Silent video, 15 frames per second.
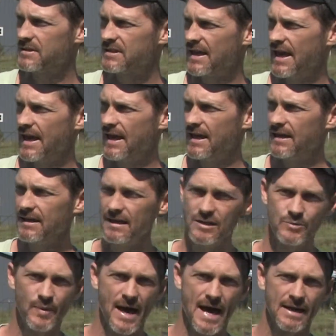say
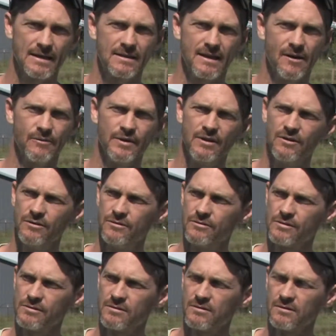each paddock that we
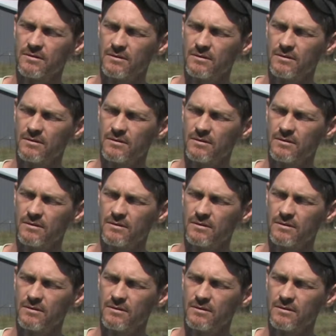use